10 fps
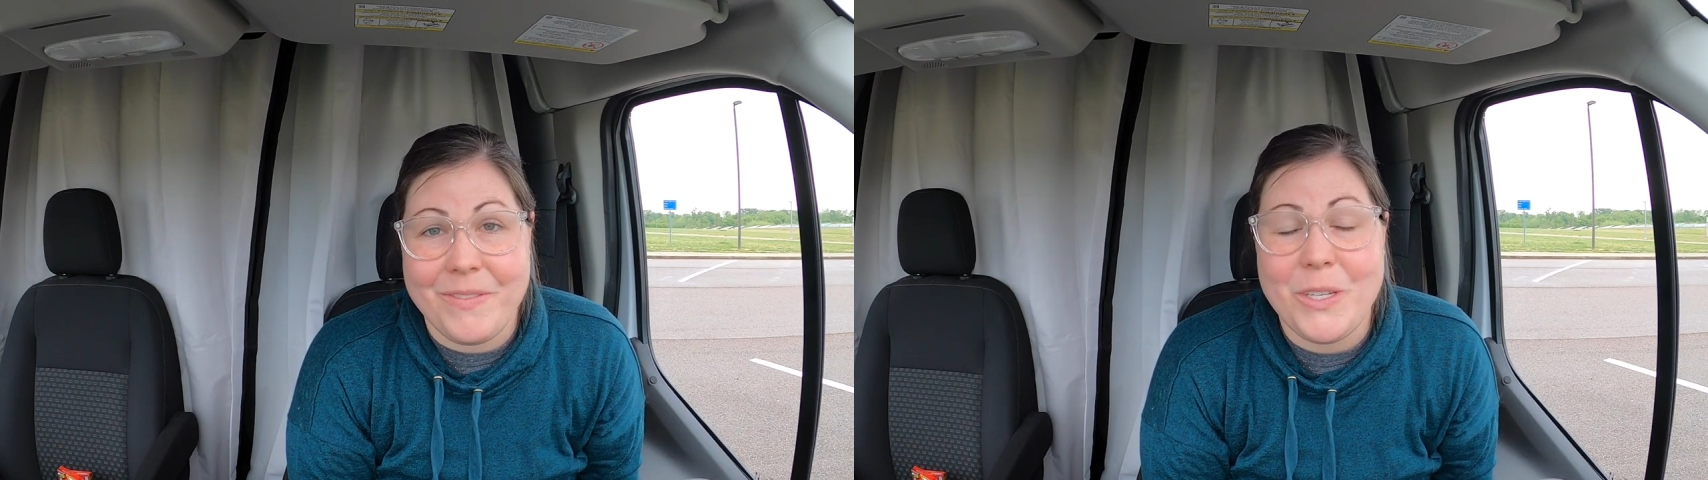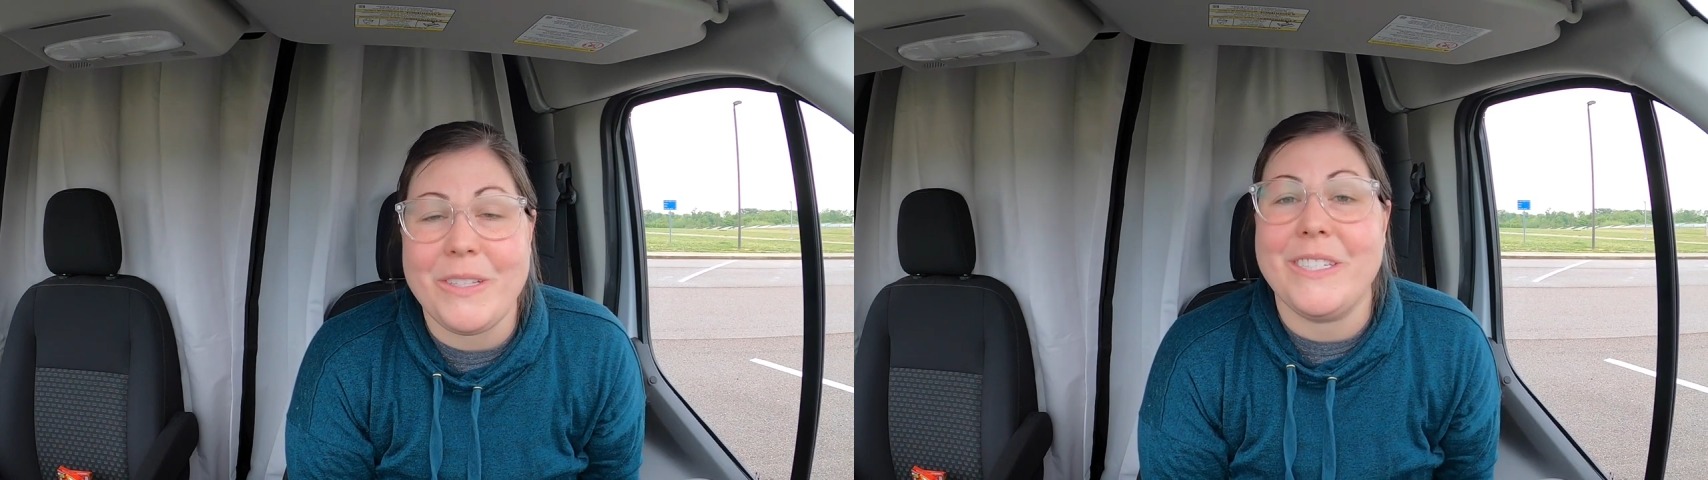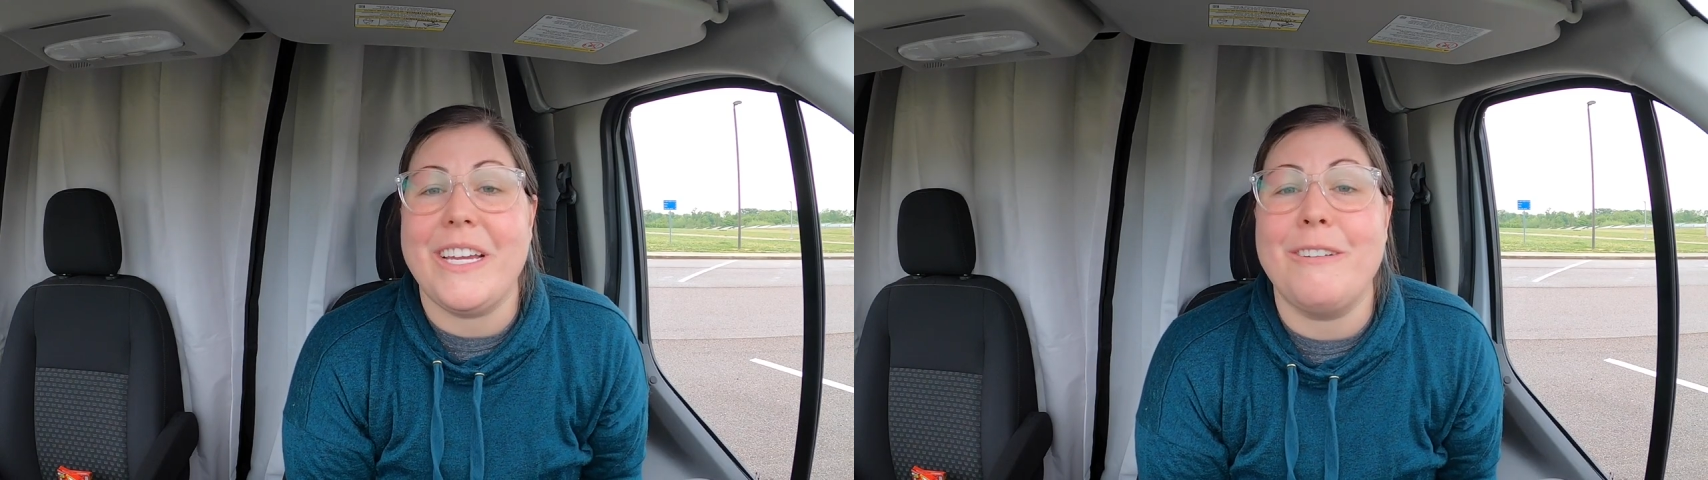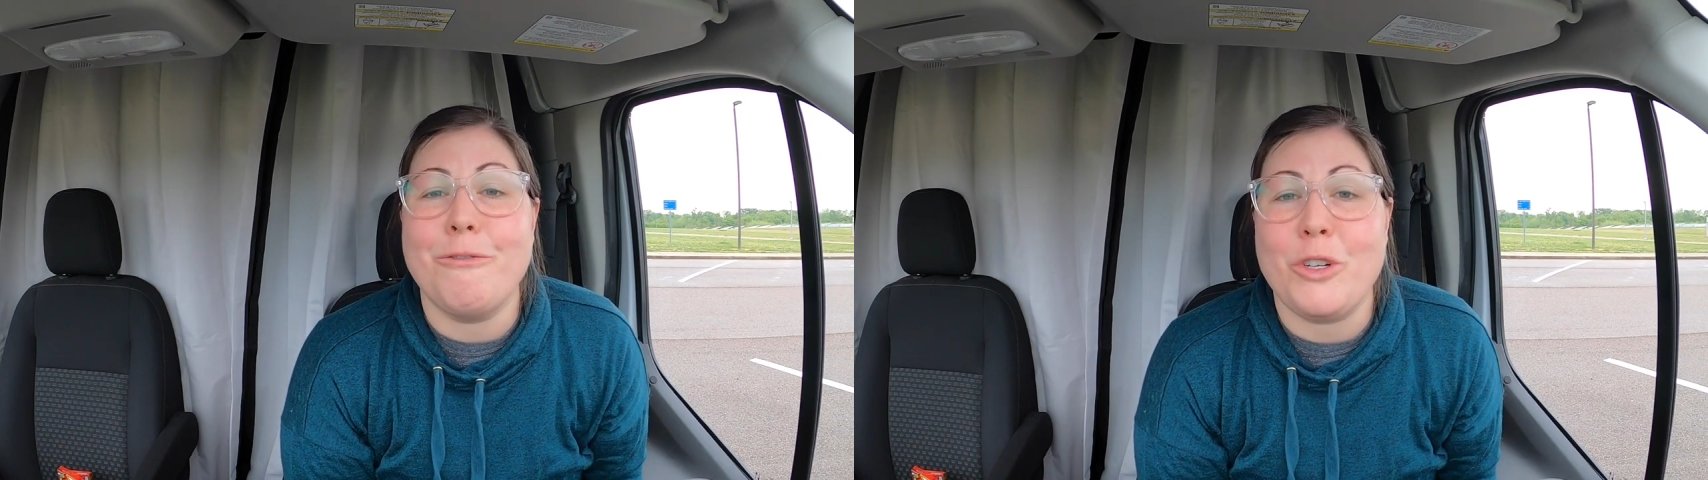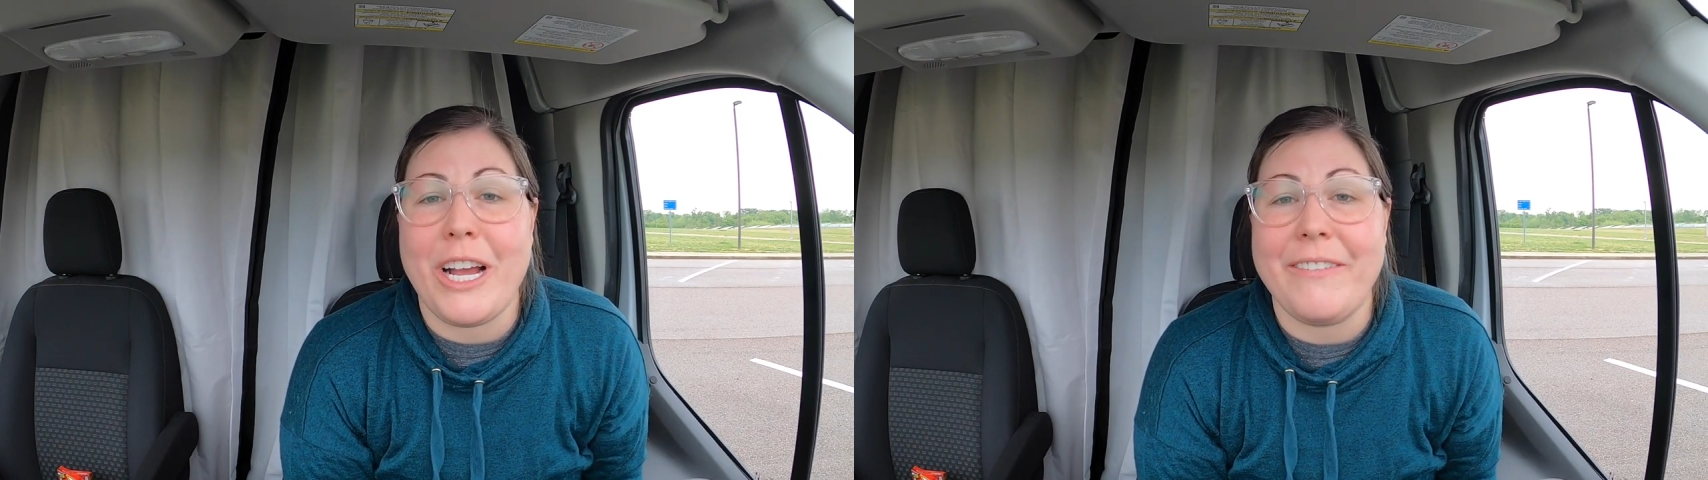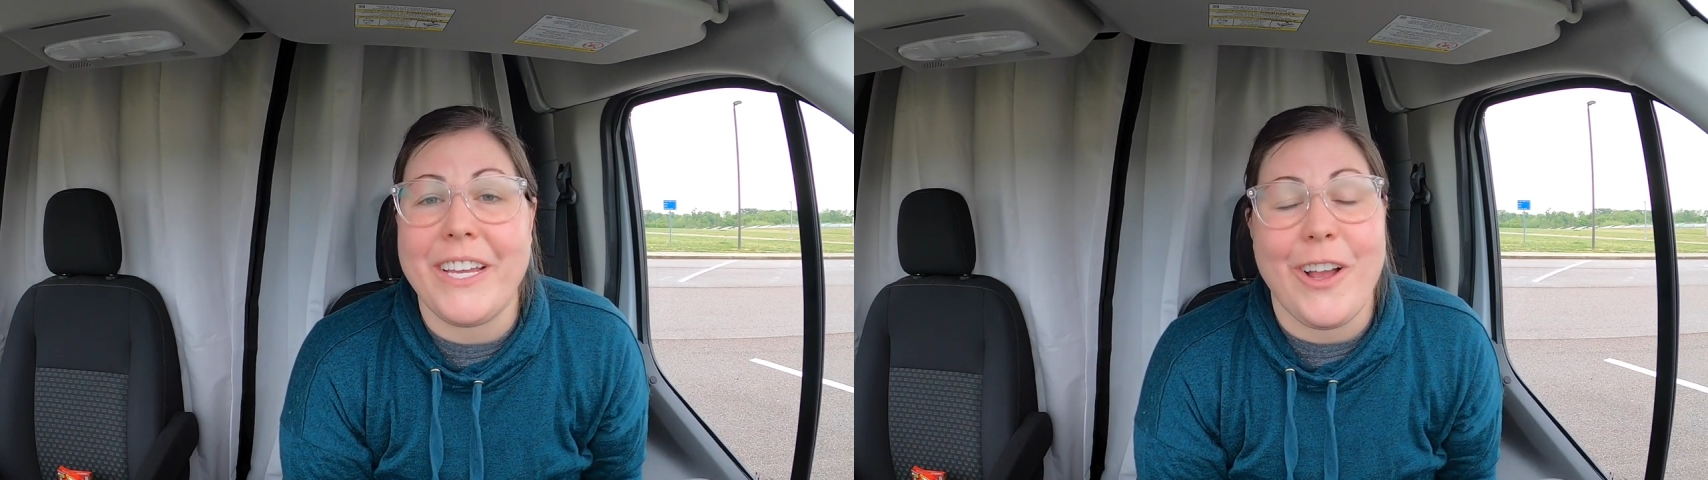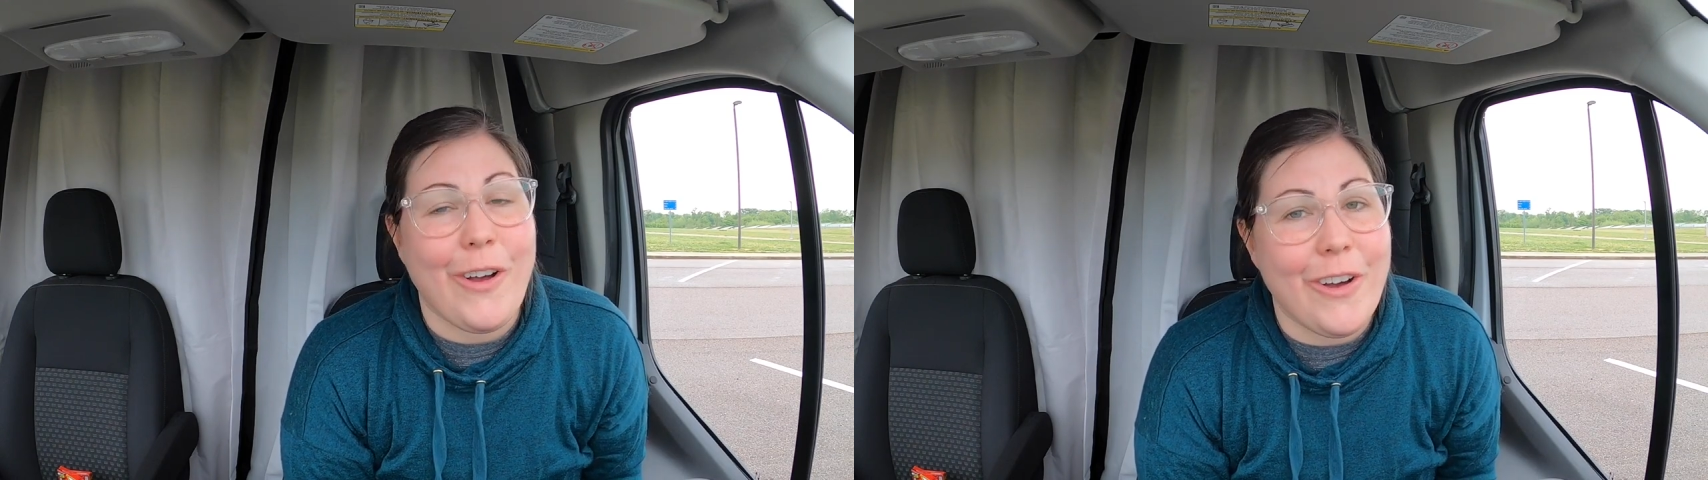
So instead of driving